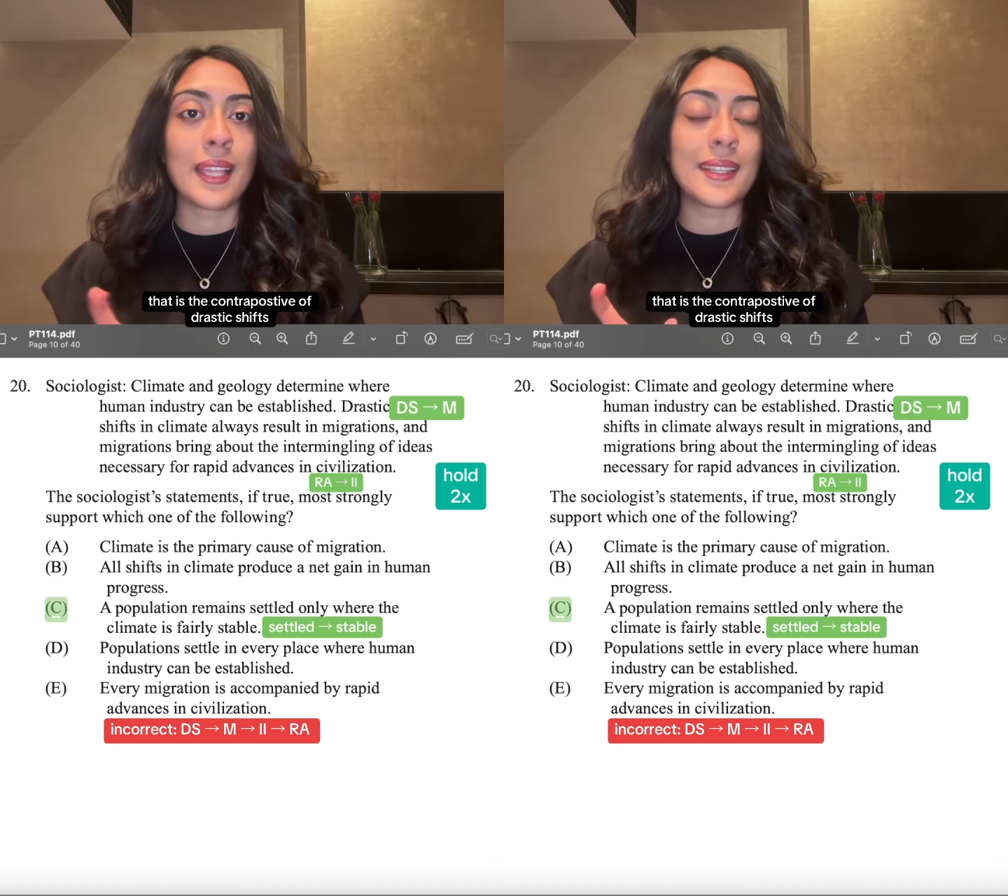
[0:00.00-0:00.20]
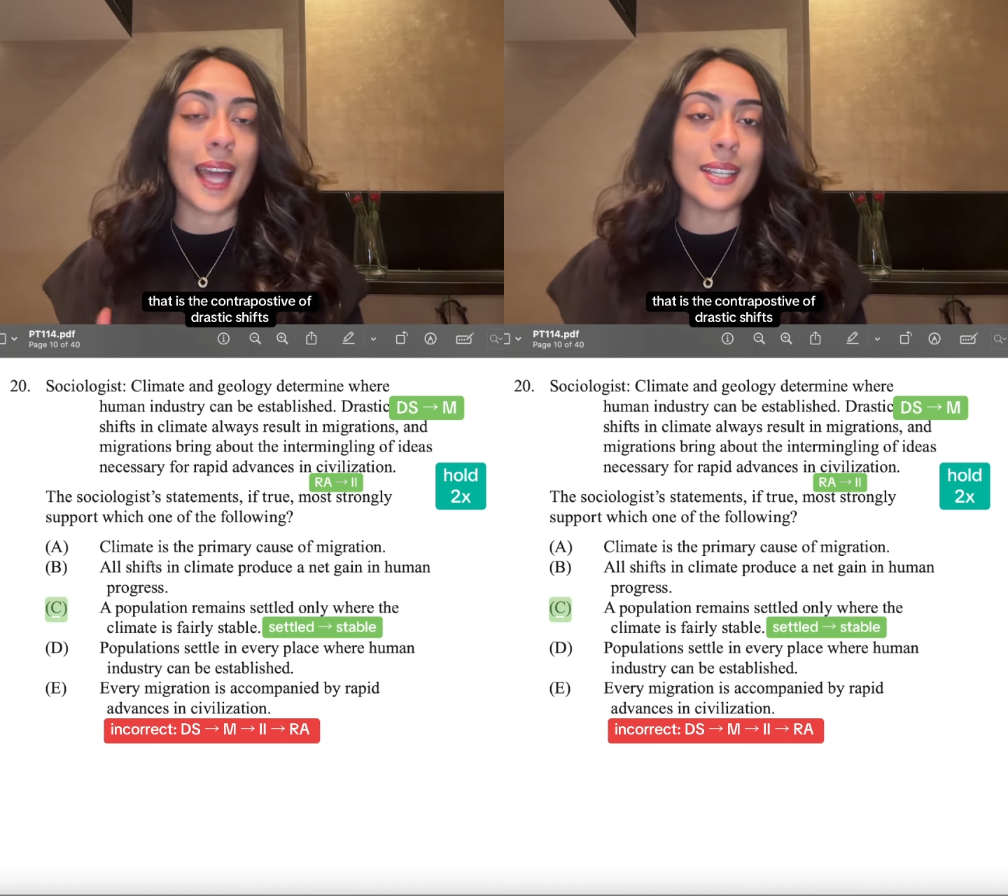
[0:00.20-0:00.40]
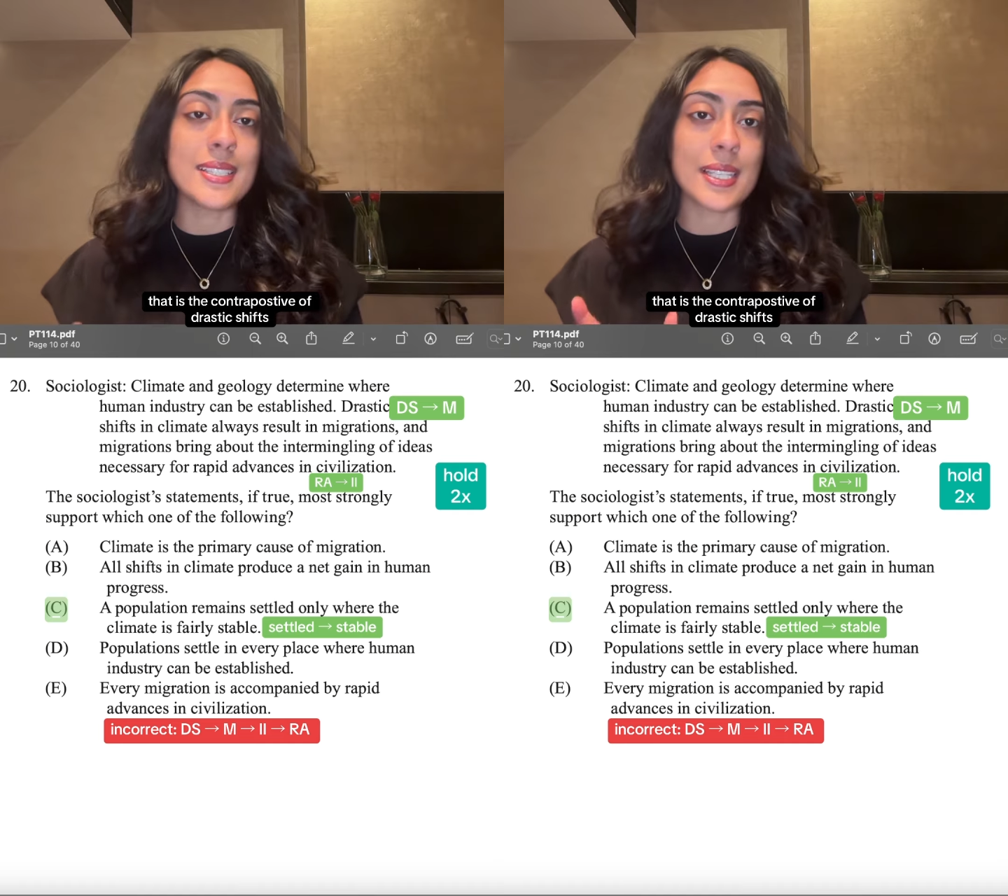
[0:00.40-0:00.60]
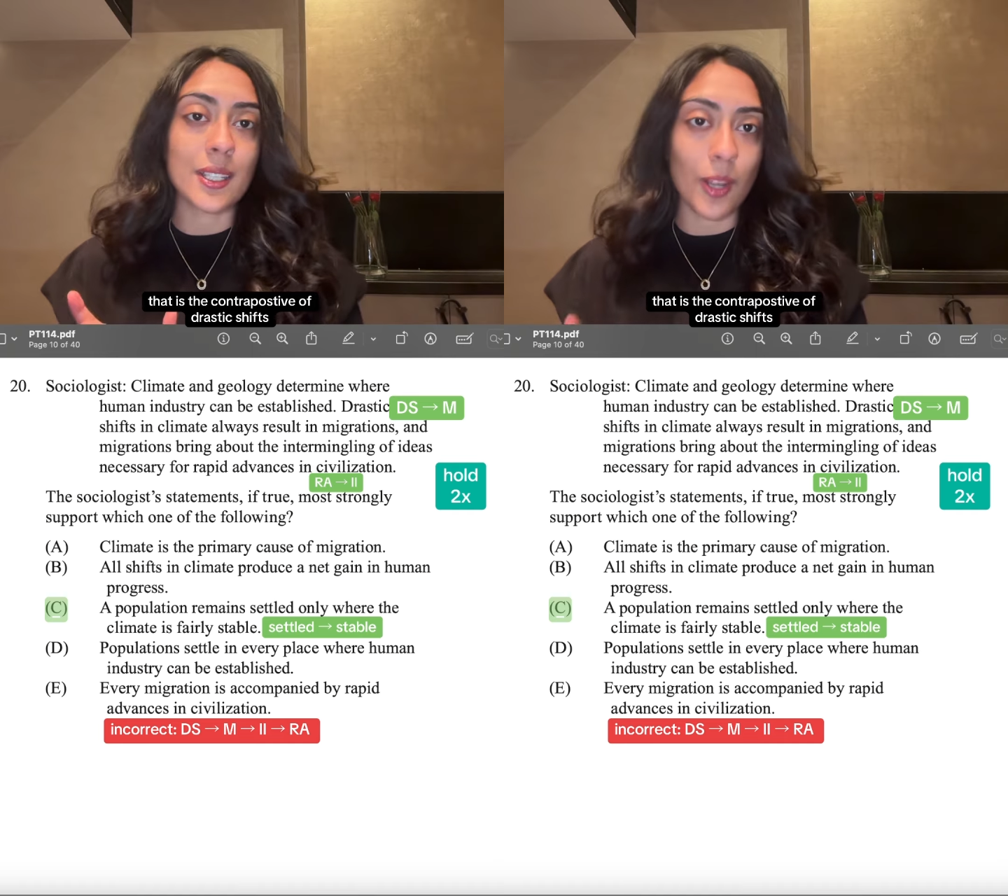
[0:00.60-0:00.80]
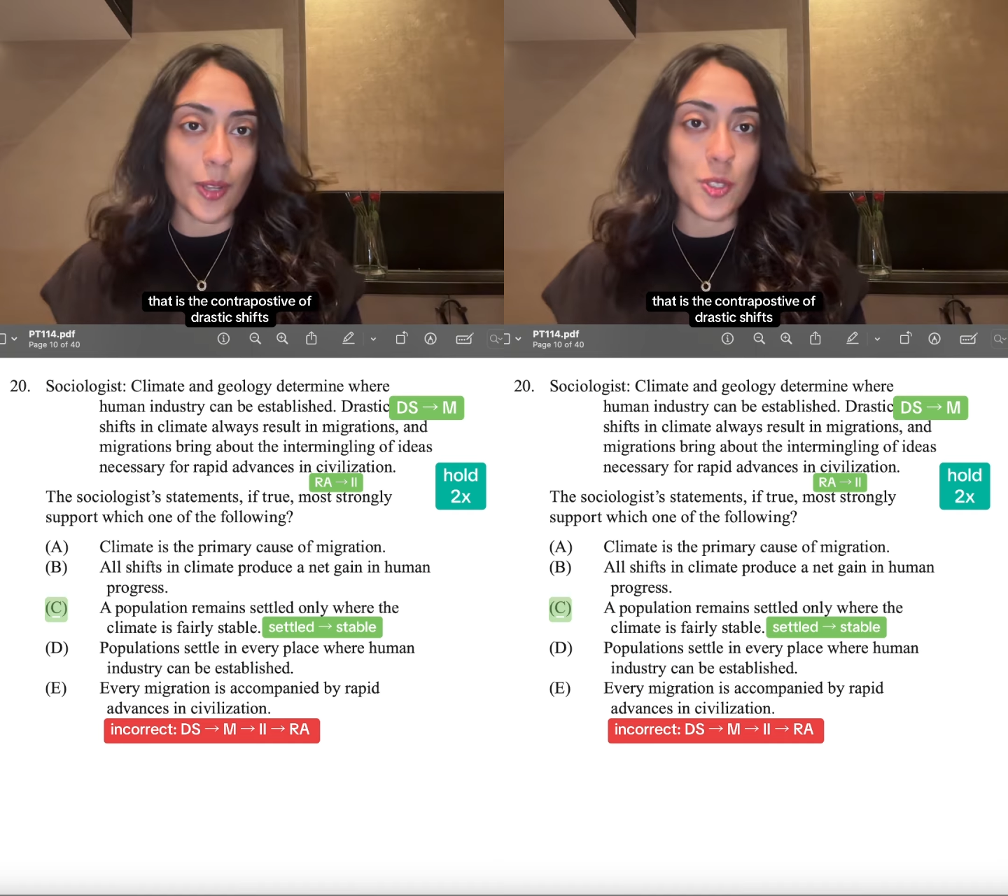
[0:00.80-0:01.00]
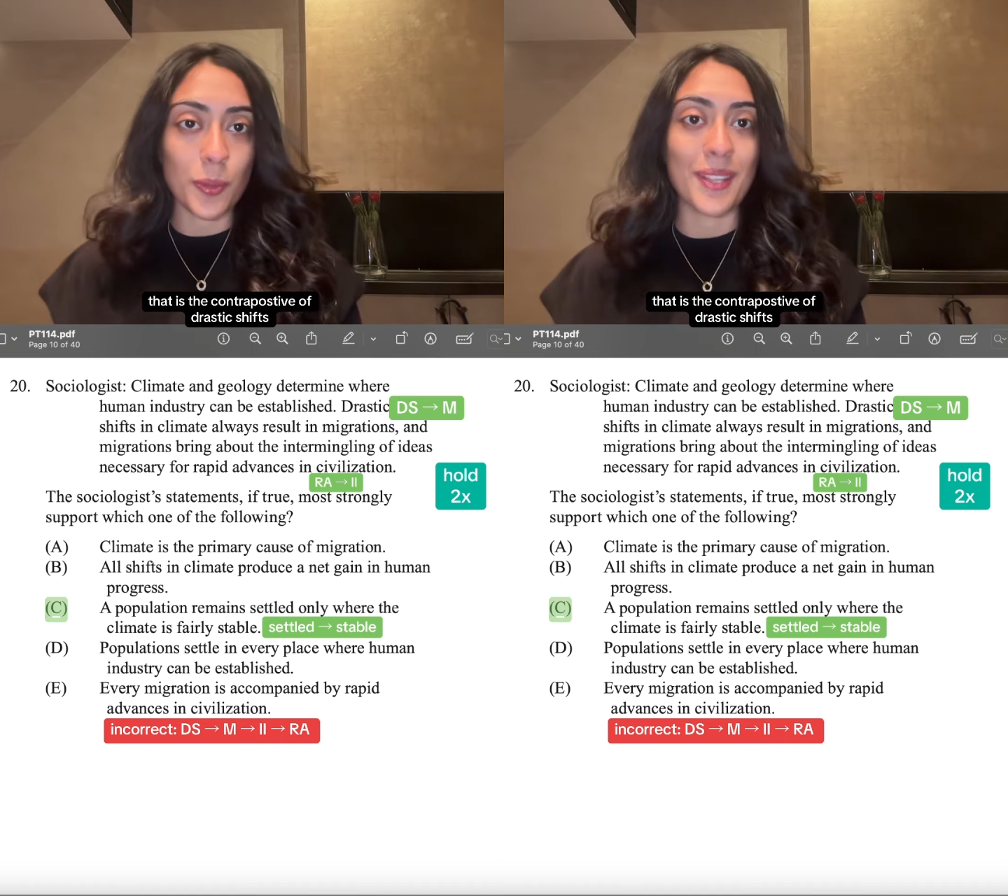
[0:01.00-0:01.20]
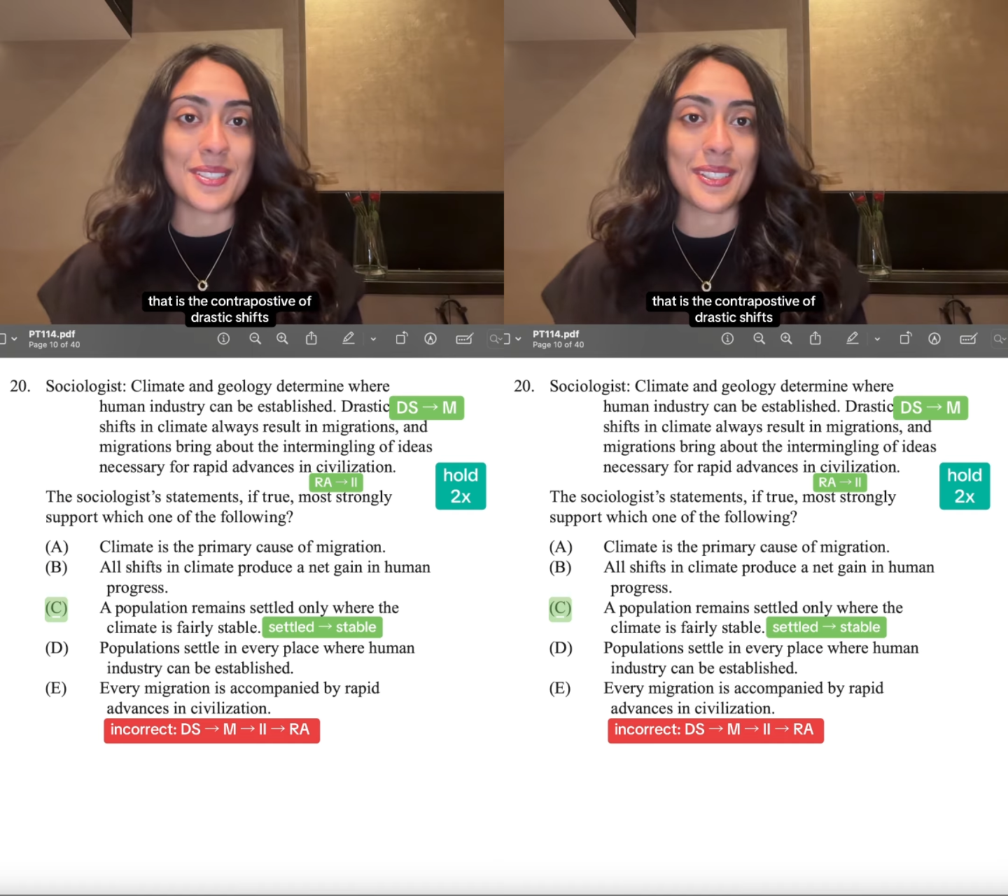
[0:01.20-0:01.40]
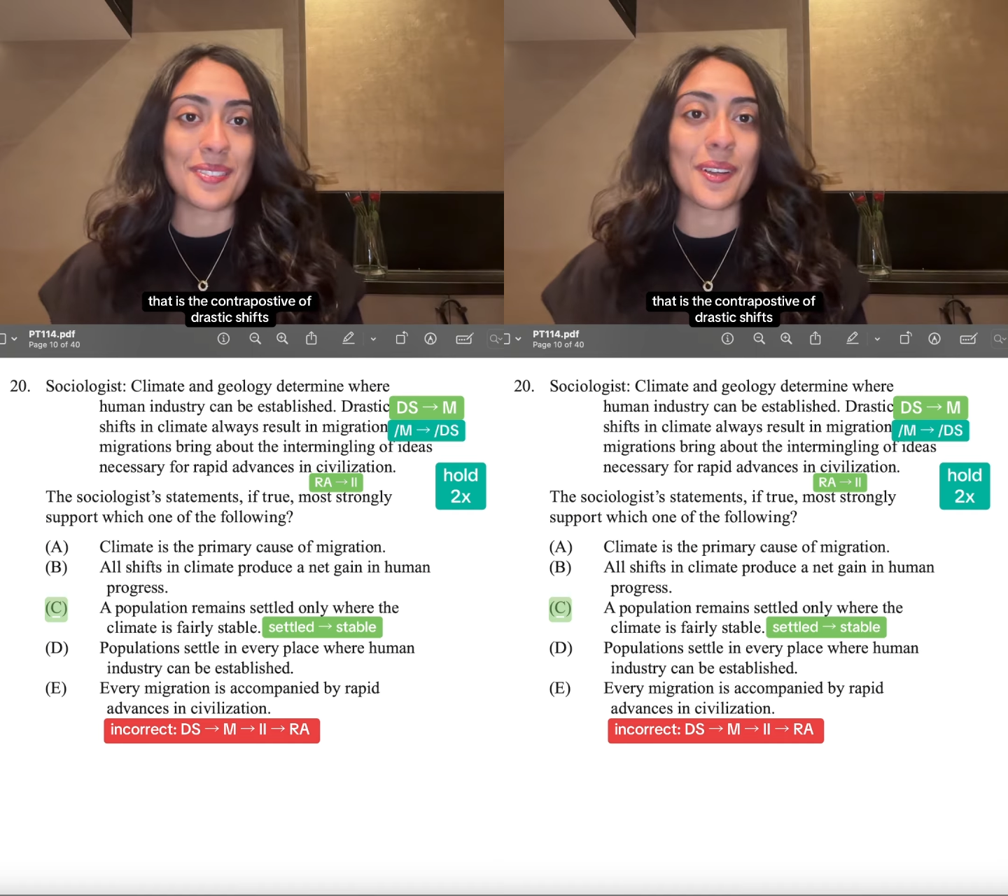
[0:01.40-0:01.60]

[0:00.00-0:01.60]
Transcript: That is the contrapositive